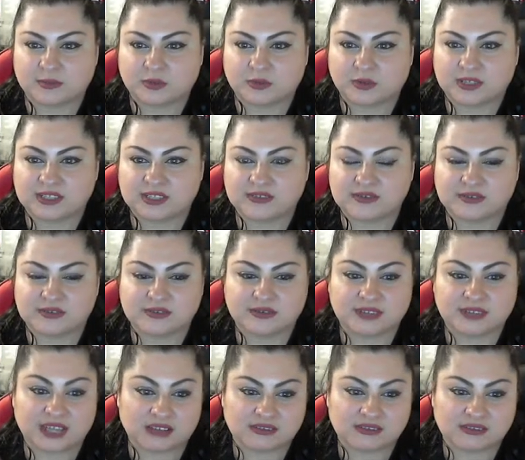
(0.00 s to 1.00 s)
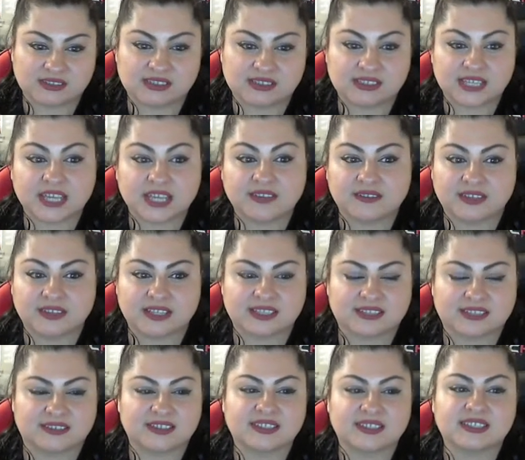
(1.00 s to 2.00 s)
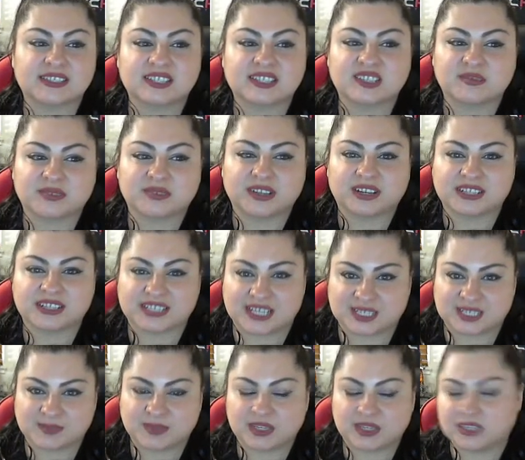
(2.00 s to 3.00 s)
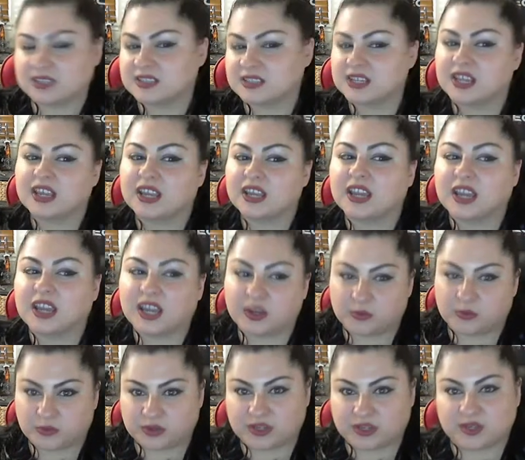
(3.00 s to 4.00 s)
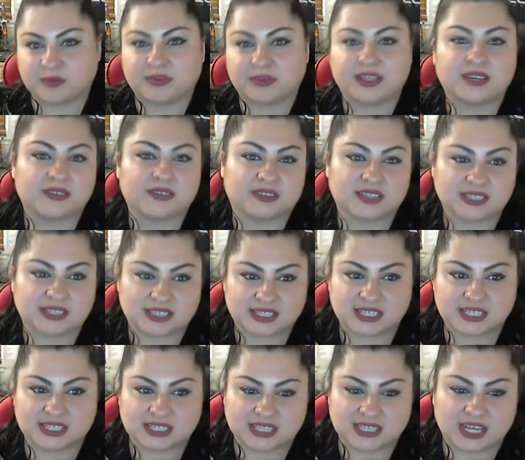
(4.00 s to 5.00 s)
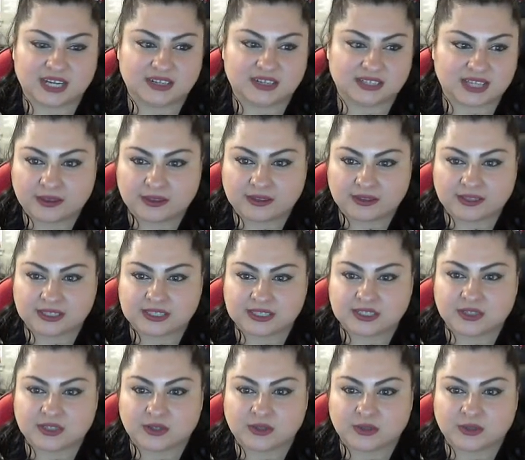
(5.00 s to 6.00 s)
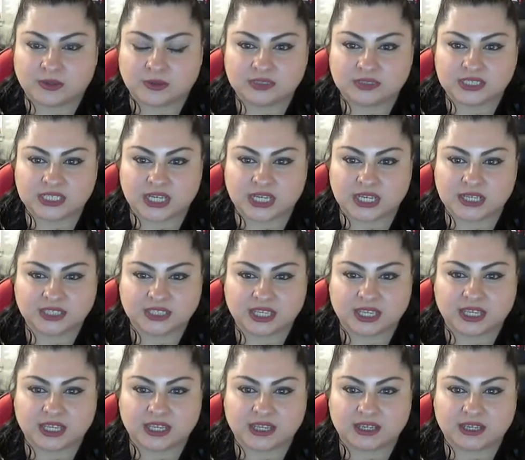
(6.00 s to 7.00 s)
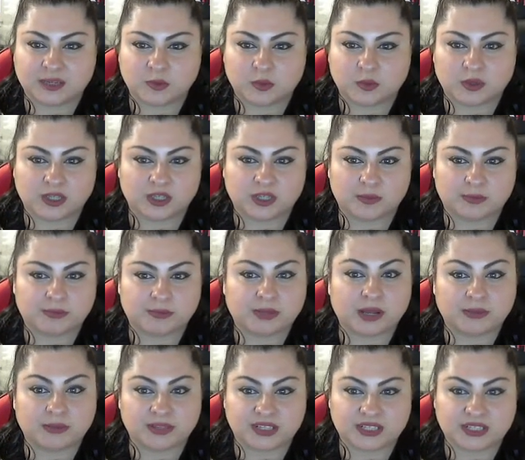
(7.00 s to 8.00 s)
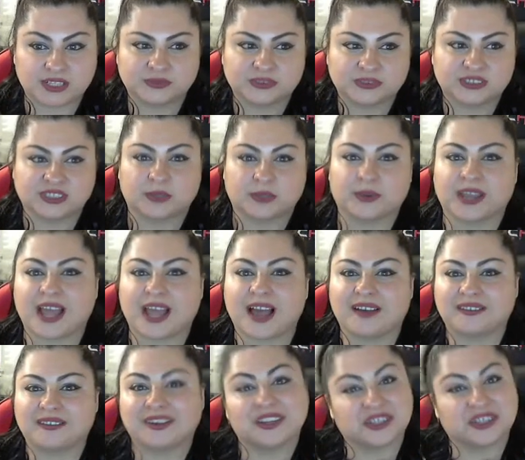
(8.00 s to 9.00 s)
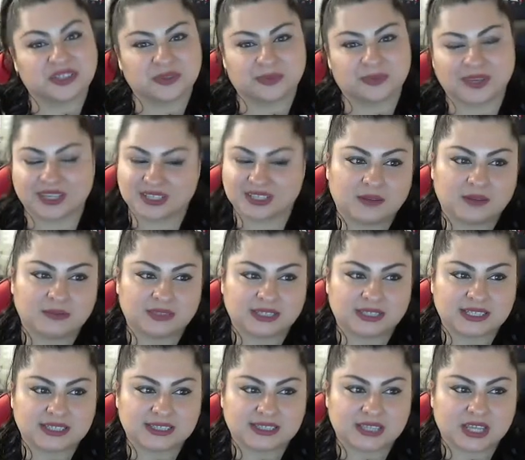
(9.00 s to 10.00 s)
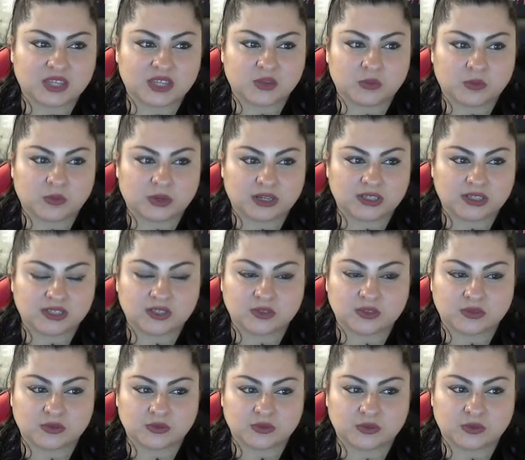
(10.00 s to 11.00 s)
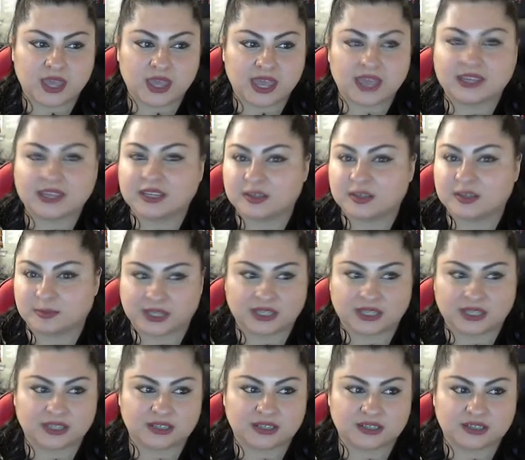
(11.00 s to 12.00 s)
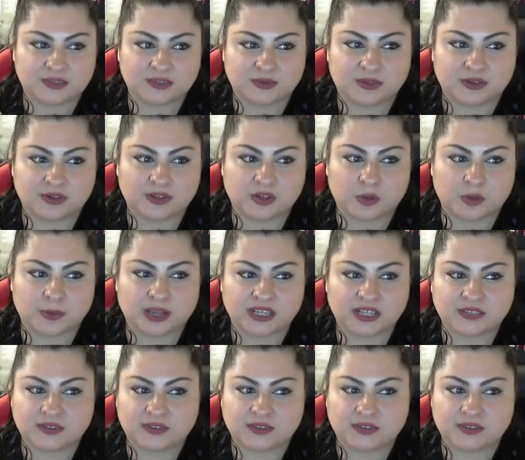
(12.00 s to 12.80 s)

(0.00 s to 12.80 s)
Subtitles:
I'm going to now save this. So this is going to be our test page, and we're going to play with this the entire time. Let's go done, and I'm going to publish it. So we have a new page. Let's say you want to edit a page. So we're going to go back to our